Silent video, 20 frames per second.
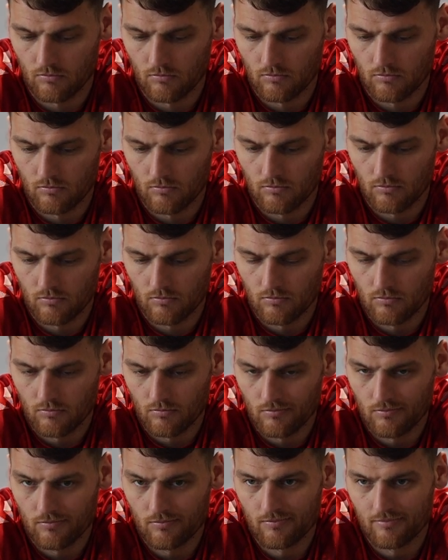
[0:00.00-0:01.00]
earn a
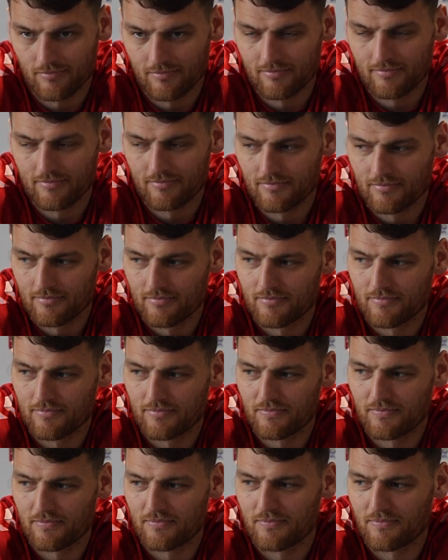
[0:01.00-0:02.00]
contract if you want to stay
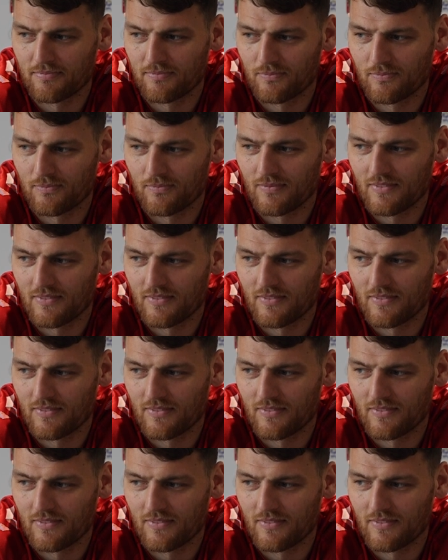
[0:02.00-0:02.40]
at football club?